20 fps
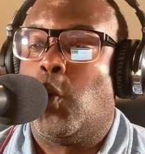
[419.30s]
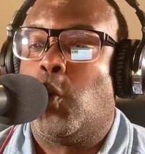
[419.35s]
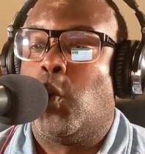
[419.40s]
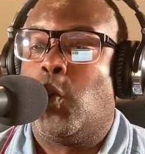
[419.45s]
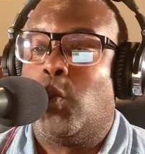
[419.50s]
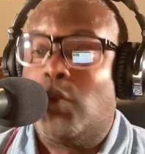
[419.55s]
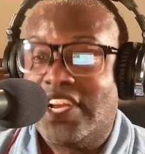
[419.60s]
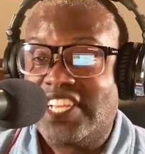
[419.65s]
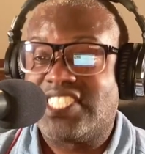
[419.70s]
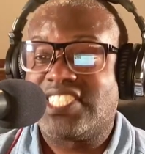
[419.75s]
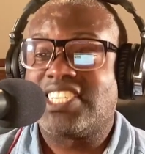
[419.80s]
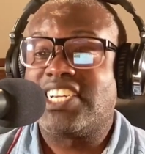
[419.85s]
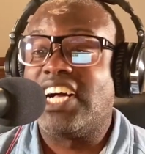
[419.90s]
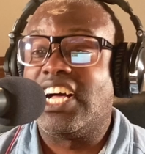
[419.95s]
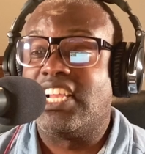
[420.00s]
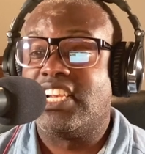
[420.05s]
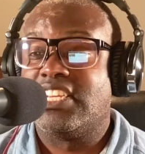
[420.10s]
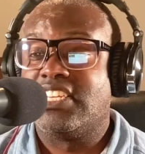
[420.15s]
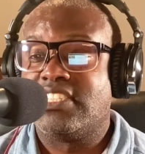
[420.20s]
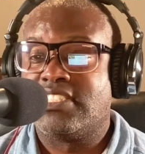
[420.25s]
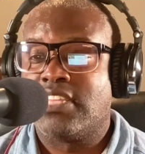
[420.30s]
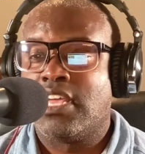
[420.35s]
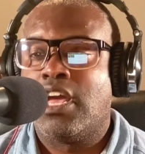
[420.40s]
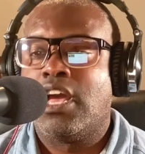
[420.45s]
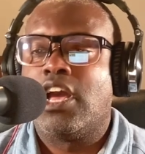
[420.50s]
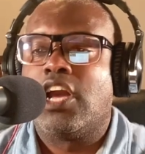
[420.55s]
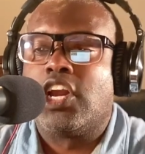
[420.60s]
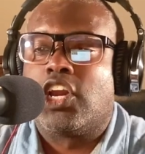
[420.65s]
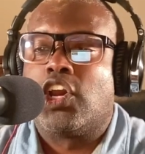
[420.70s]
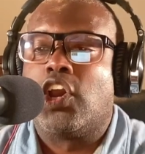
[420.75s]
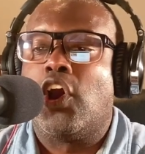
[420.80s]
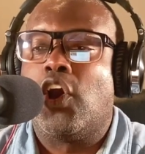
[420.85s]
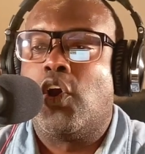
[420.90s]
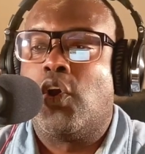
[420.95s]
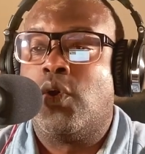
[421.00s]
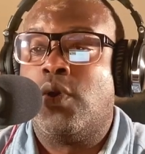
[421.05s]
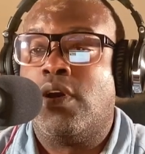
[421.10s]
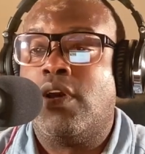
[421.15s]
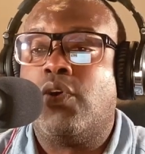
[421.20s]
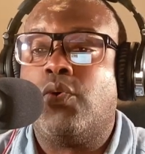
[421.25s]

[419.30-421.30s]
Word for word: which colors go